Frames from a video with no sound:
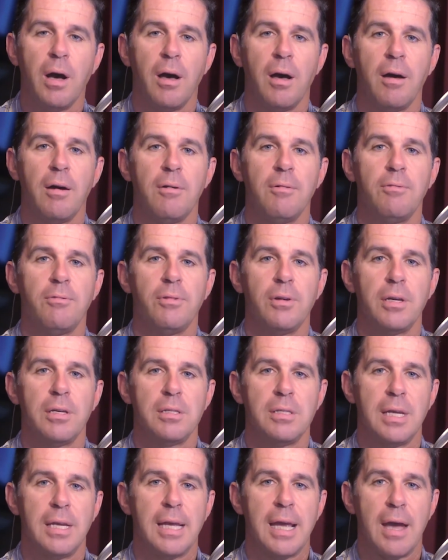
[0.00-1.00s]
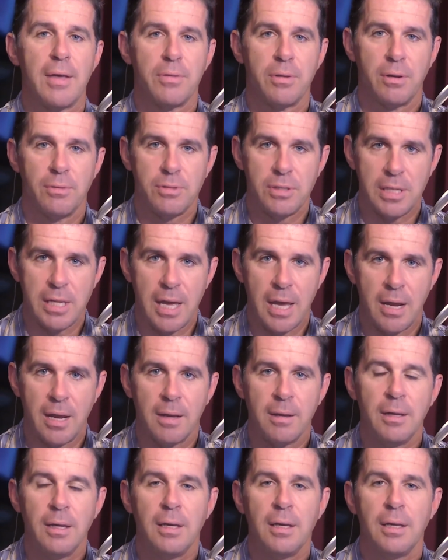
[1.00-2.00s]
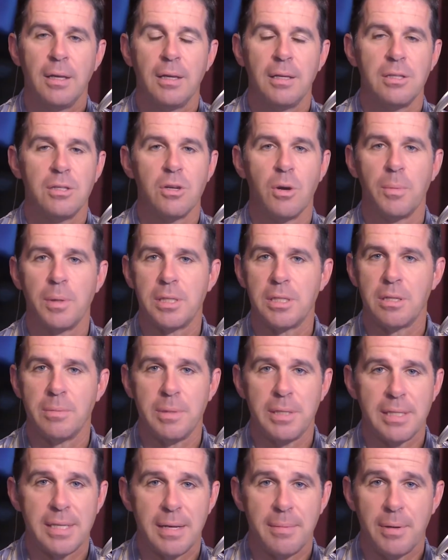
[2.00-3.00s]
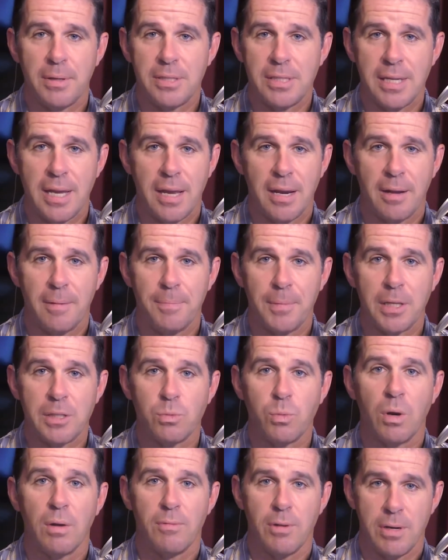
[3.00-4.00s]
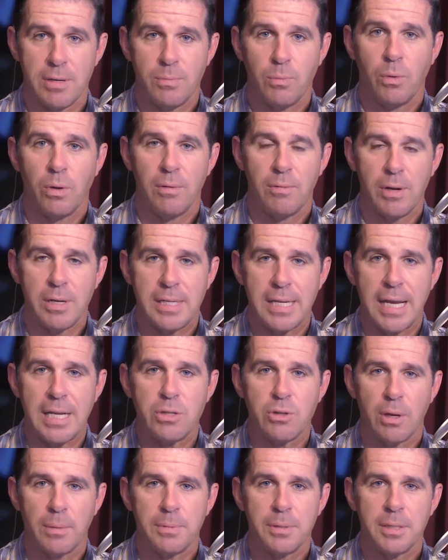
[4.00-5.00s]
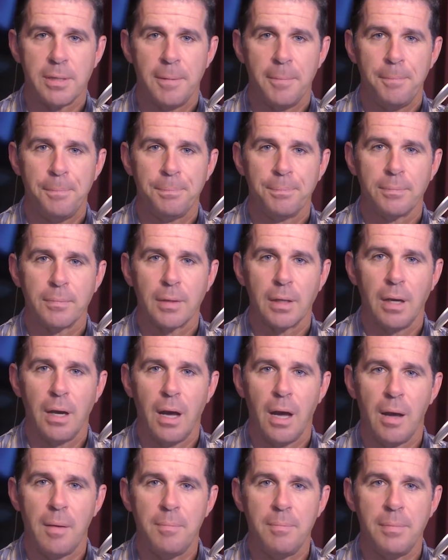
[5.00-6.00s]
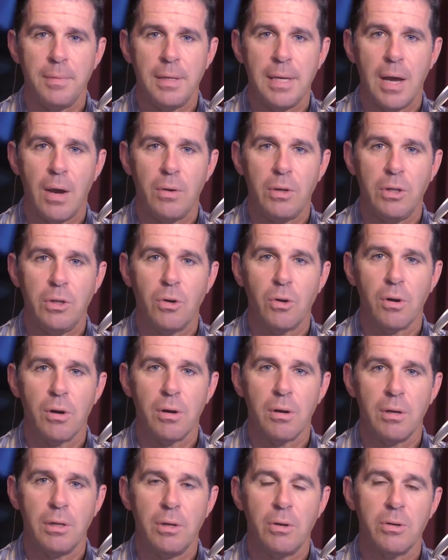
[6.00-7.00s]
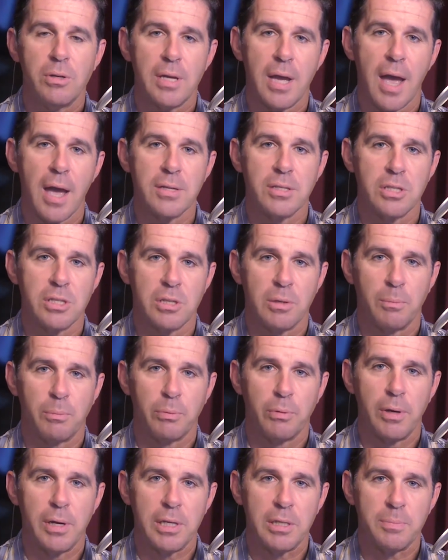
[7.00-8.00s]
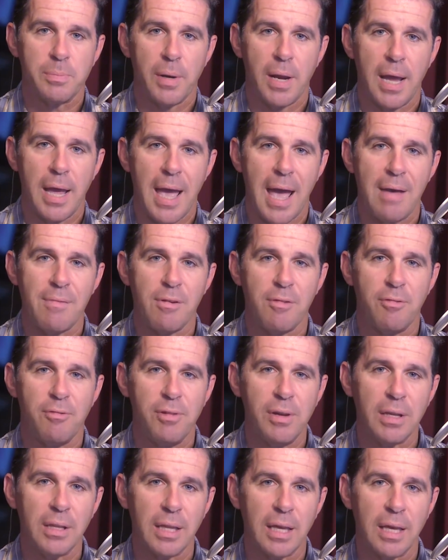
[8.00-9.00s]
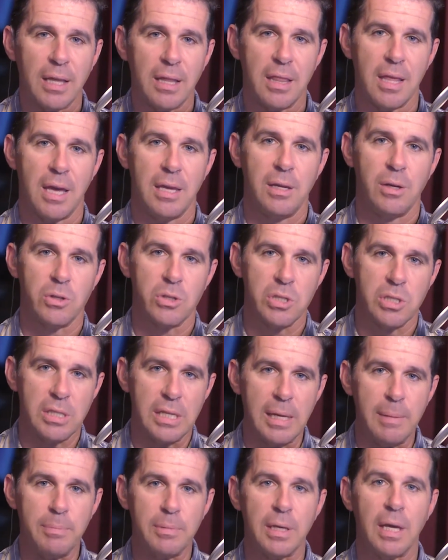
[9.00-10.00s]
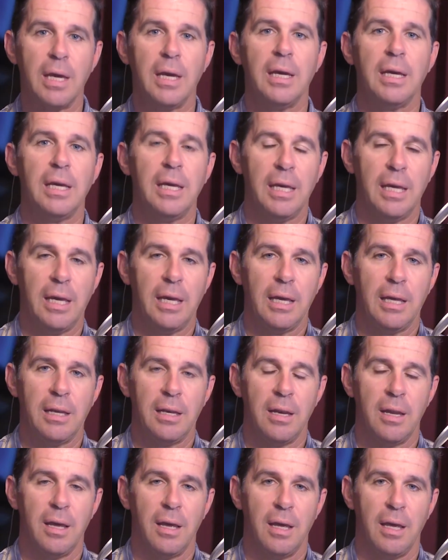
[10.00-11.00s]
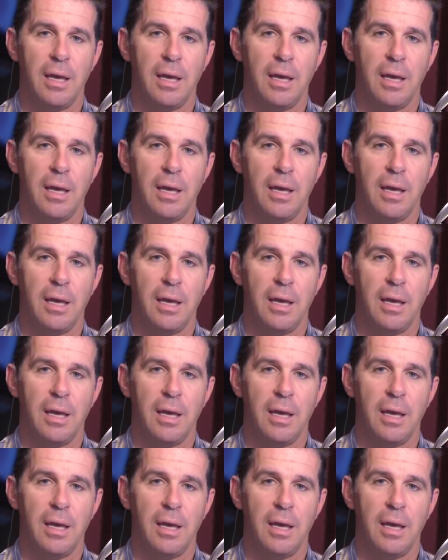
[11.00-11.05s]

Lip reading: of St. Catherine of Siena. So much to be said about Siena. That's one of our day trips. Now, you're a diocesan priest, but I have a feeling that you're steeped in